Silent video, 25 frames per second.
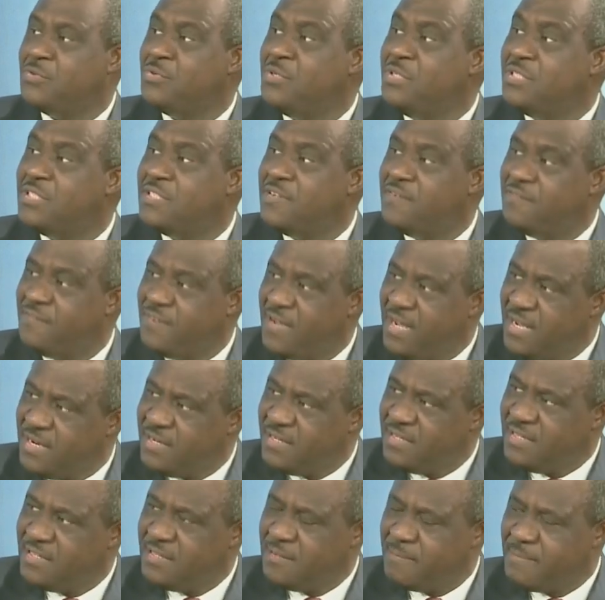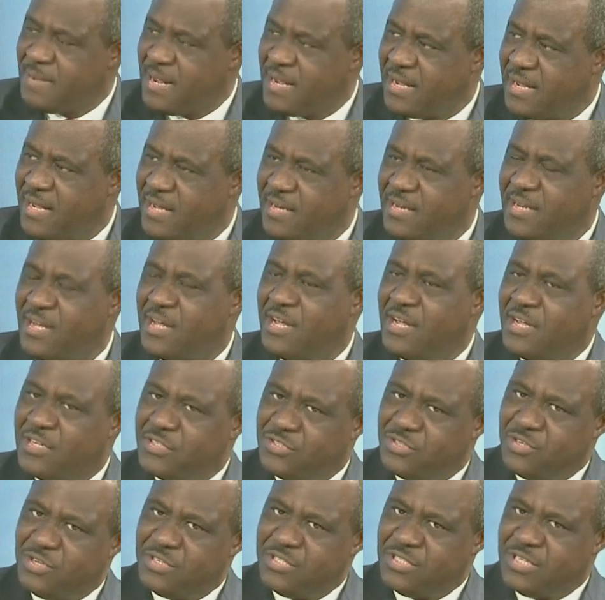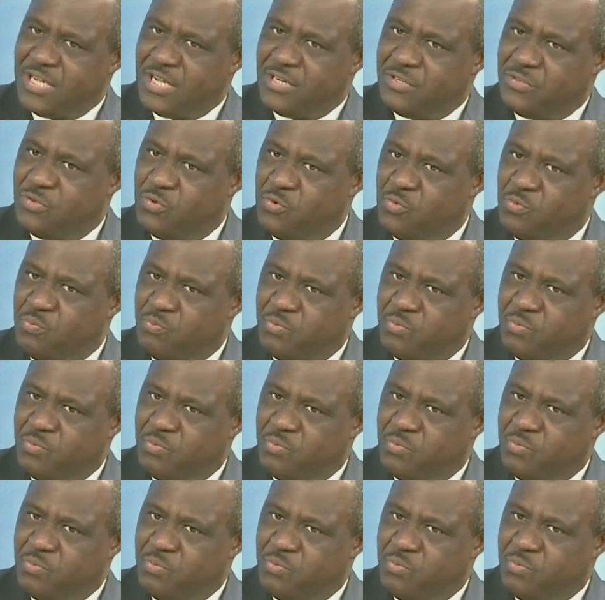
to intervene in the market such that you